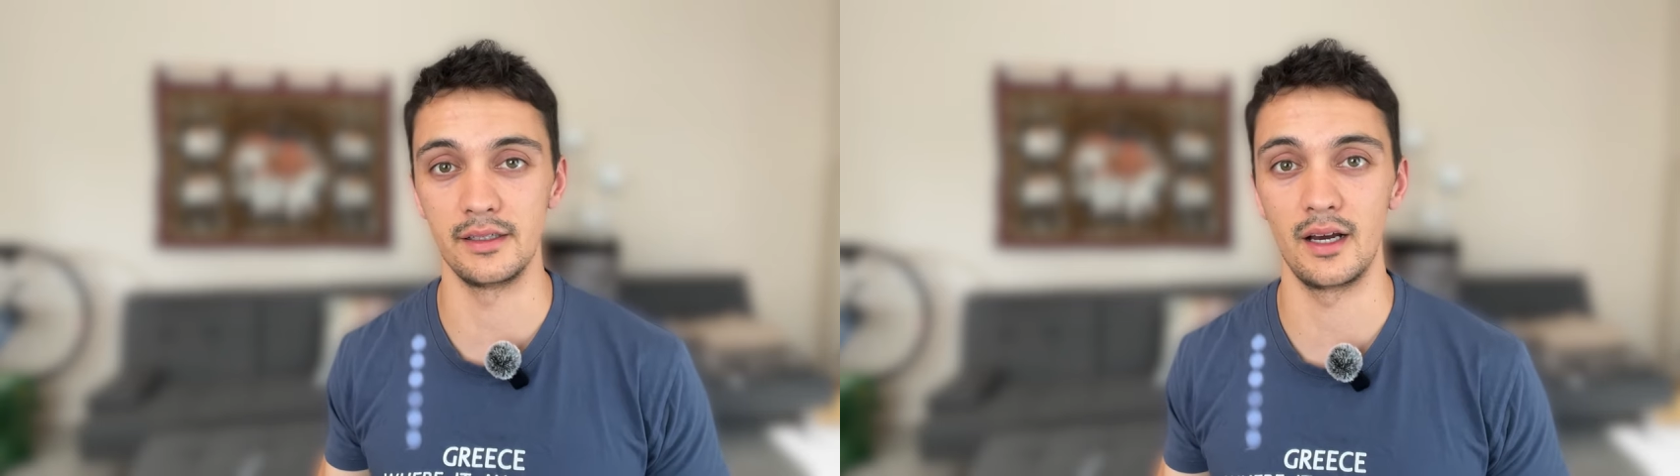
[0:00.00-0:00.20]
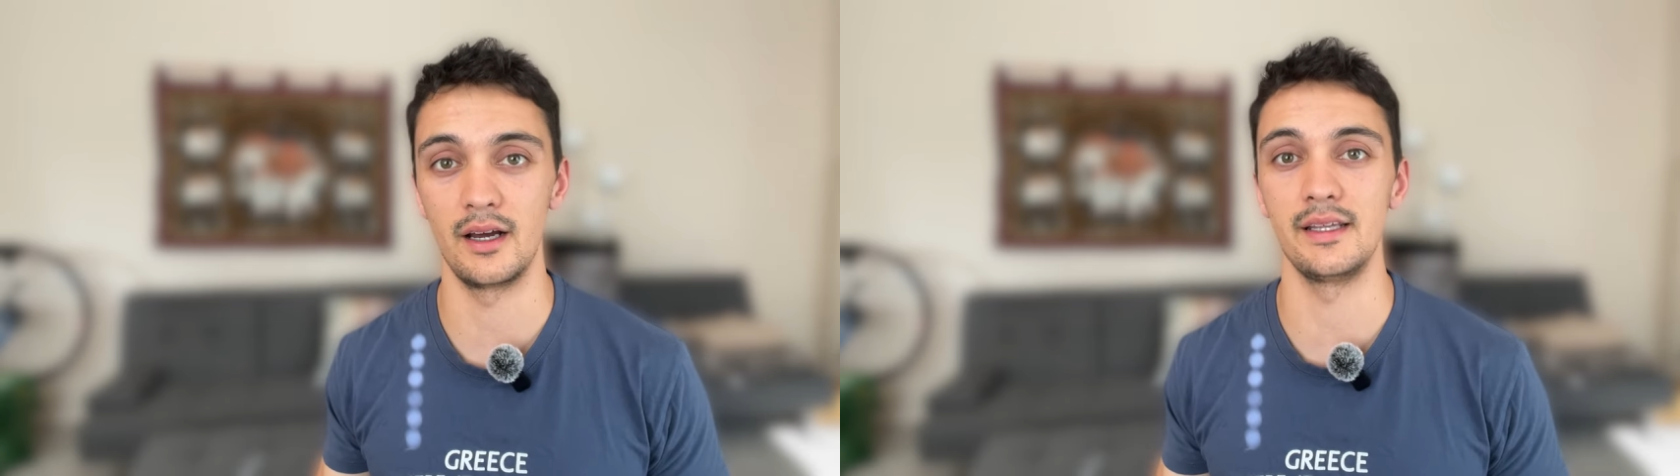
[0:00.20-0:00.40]

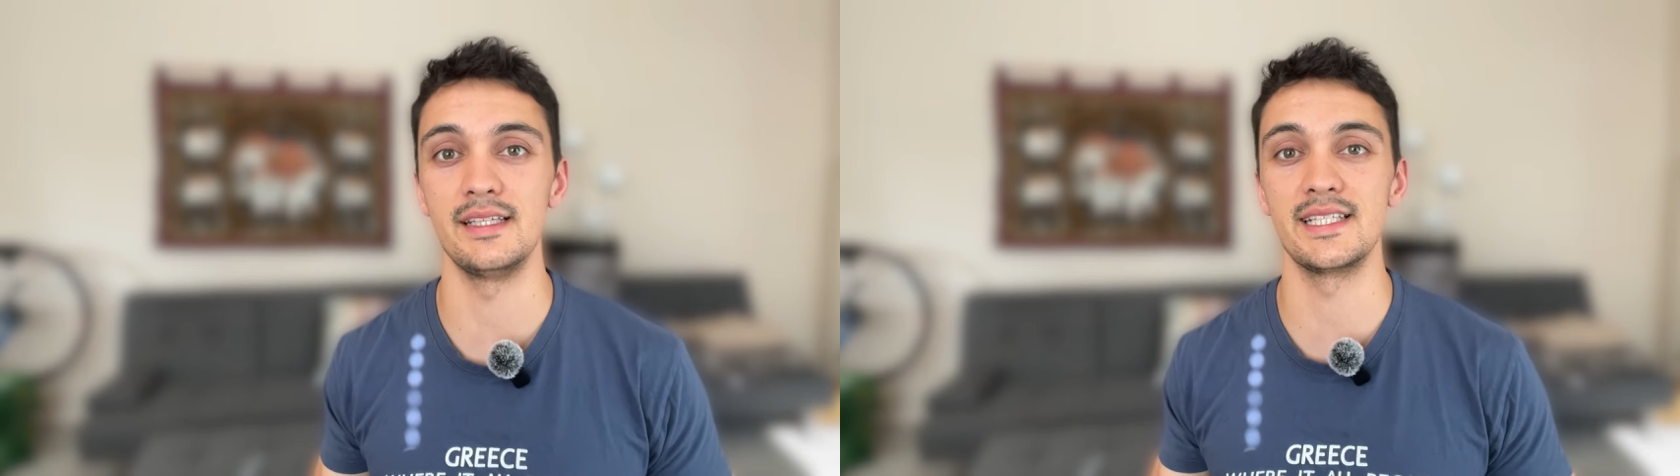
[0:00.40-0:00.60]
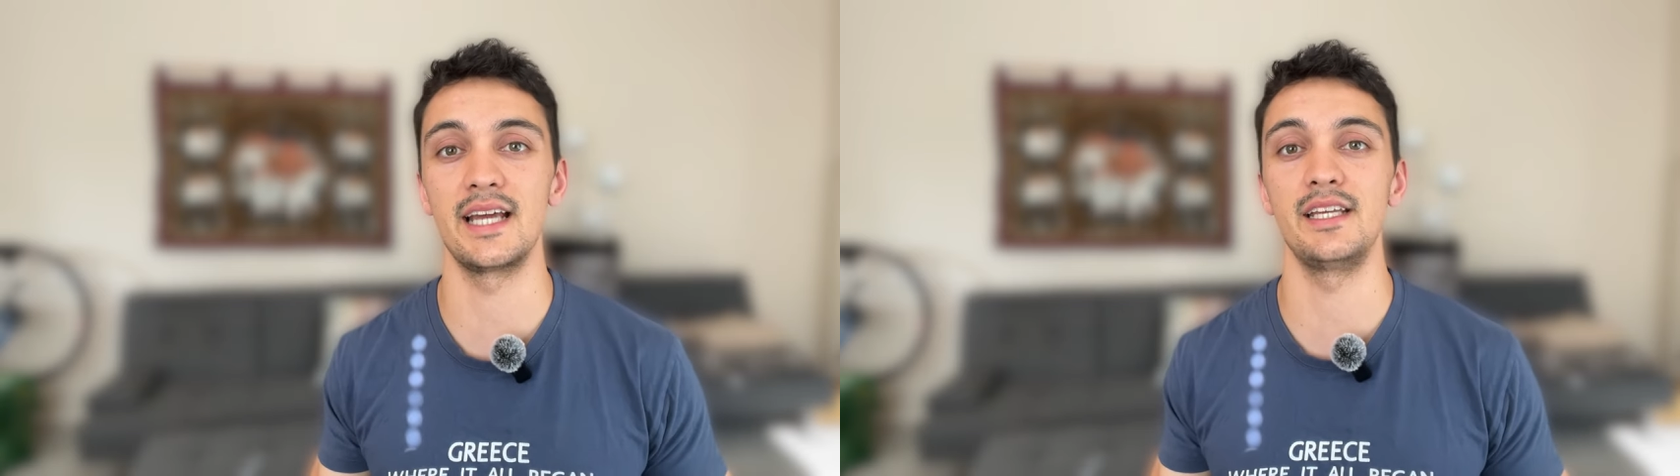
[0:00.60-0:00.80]
Anane
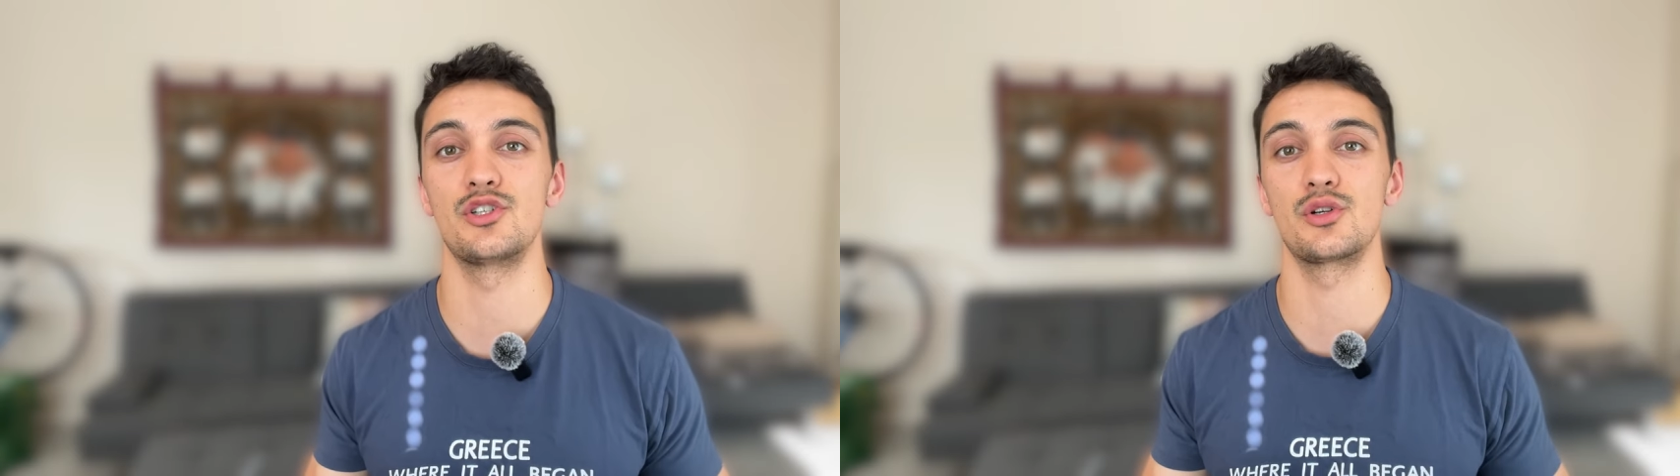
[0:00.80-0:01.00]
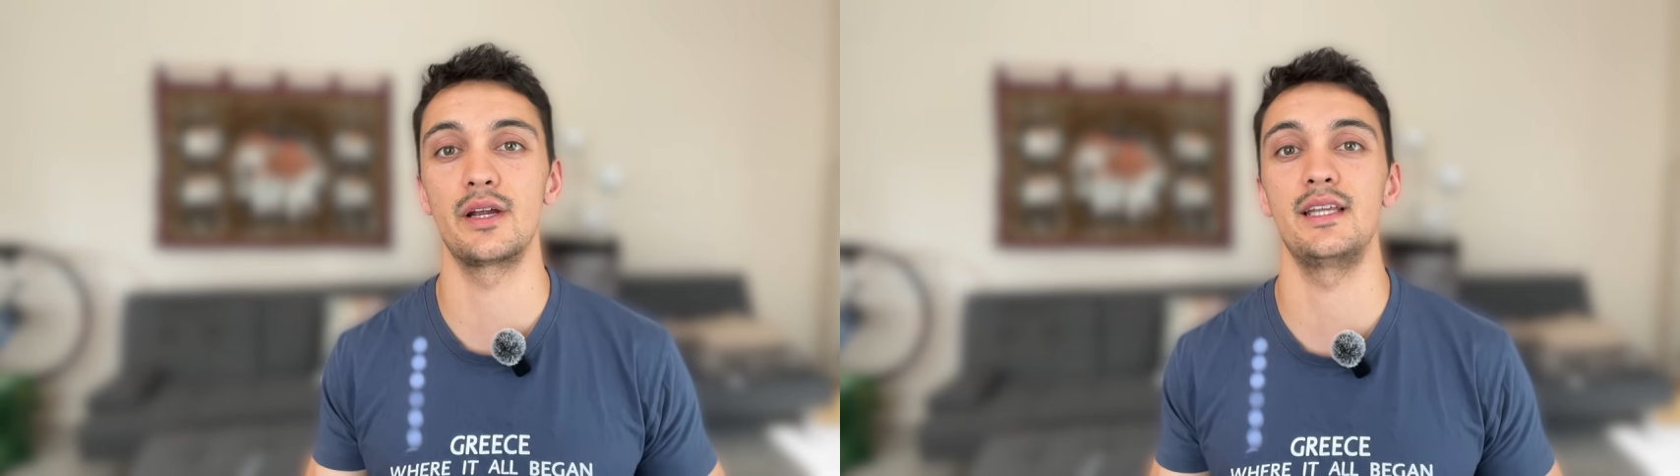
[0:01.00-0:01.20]
is that he
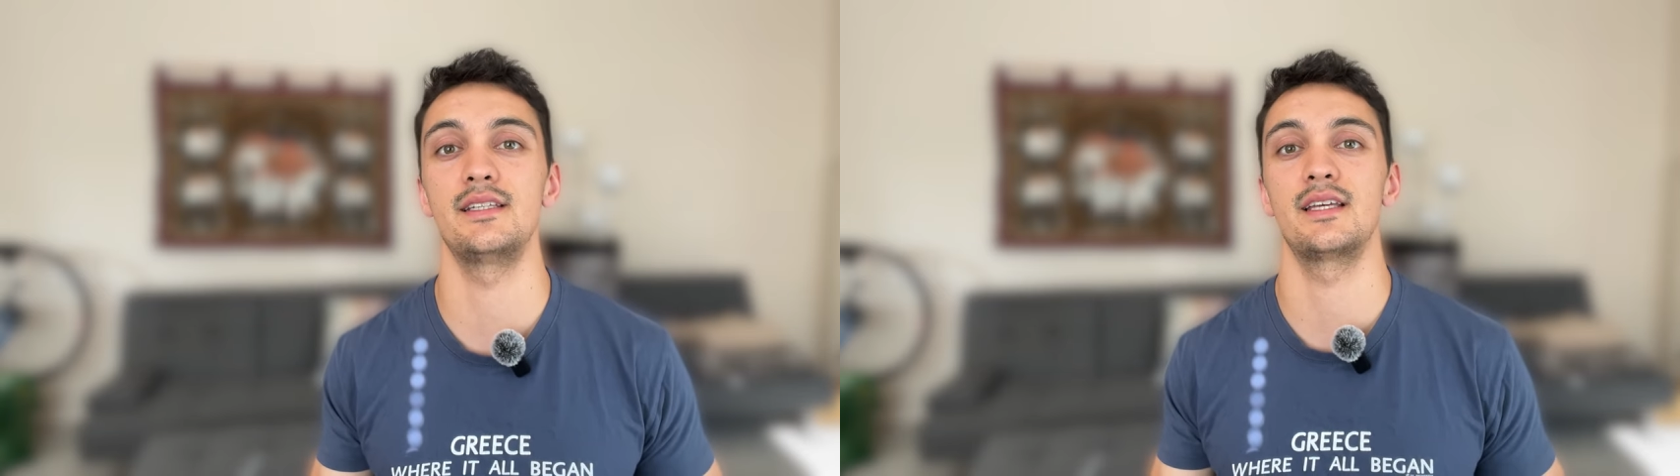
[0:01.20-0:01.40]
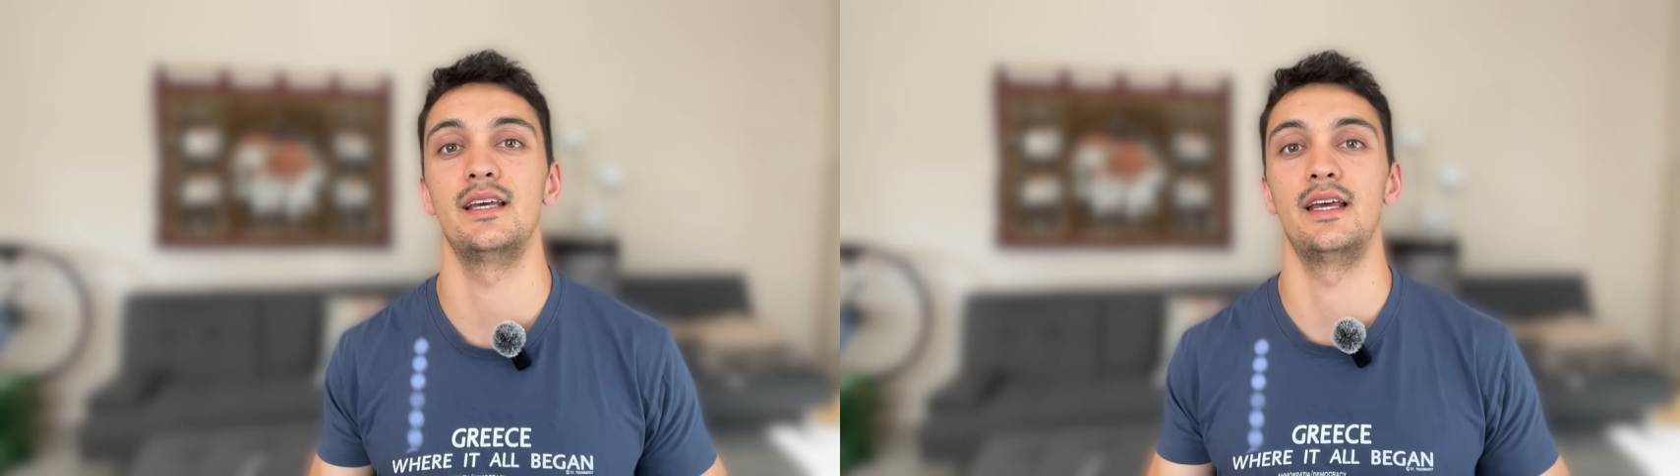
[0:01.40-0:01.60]

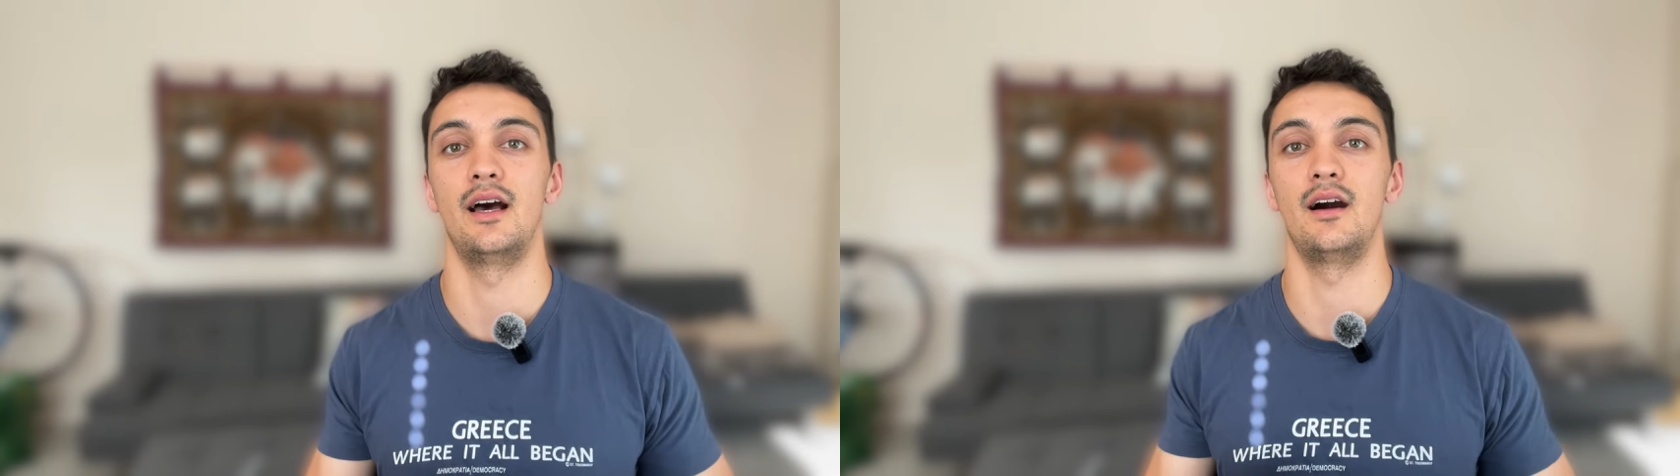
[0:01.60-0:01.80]
trains